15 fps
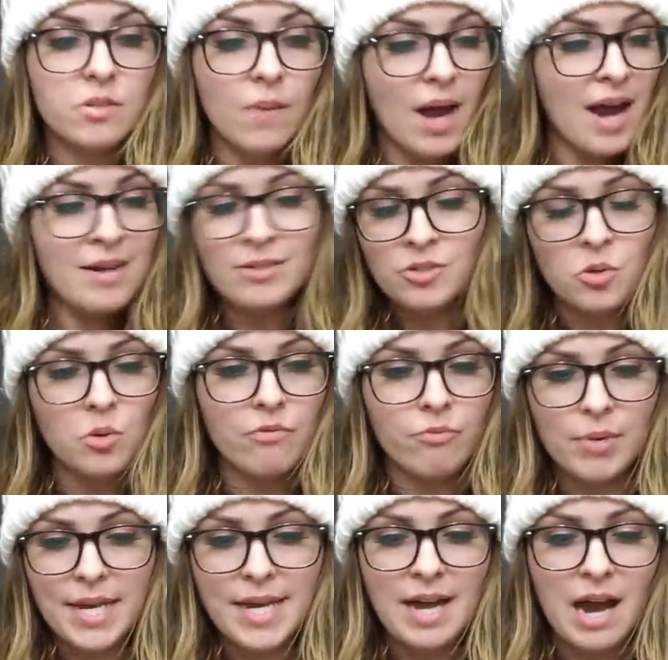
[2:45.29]
So I don't know if
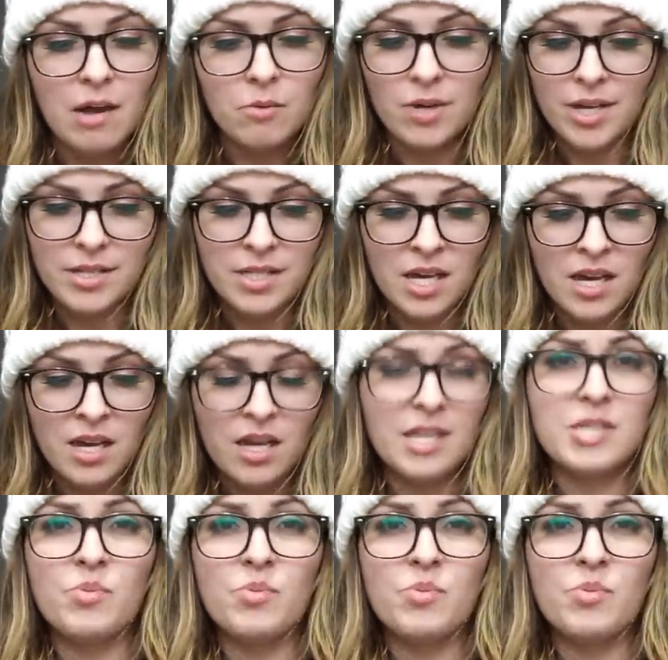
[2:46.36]
what I got was a